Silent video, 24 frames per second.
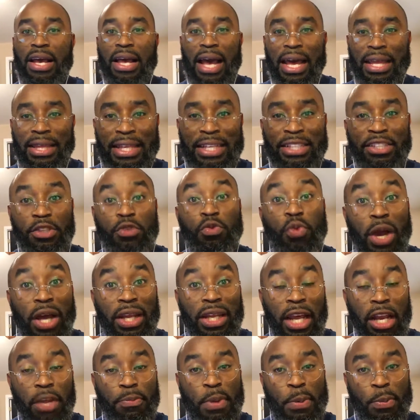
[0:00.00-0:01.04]
And this is where a
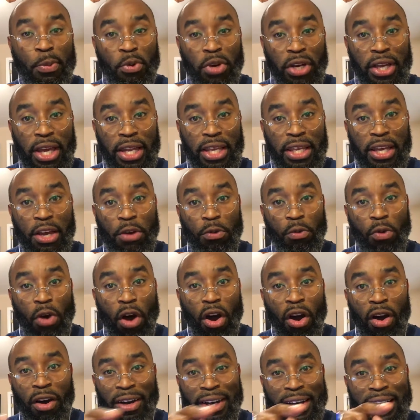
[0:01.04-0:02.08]
lot of people are getting it
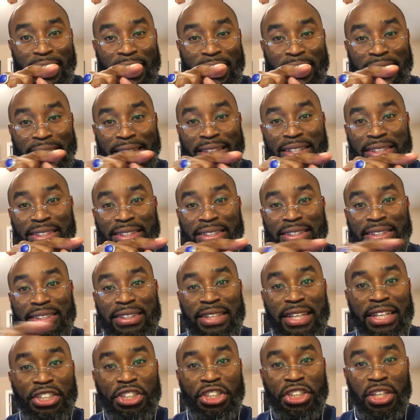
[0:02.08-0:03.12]
wrong.
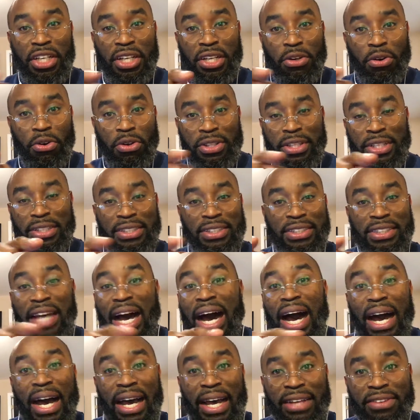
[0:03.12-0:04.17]
Decision or
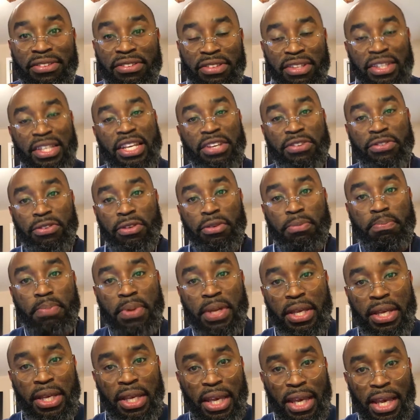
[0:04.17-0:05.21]
decides needs to
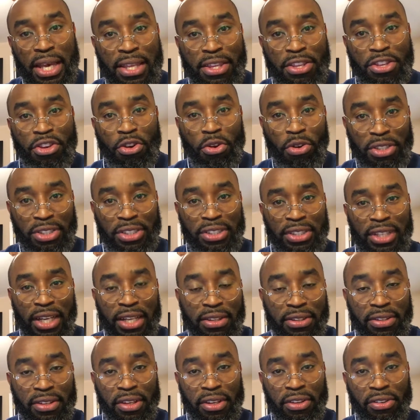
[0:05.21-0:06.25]
be in your
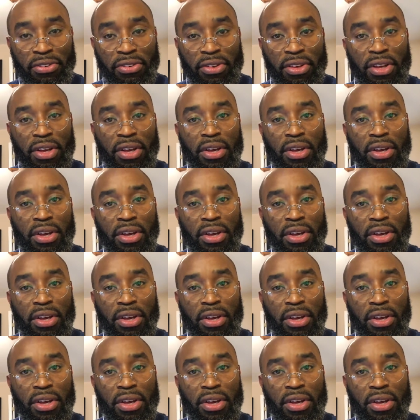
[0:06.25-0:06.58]
sentence.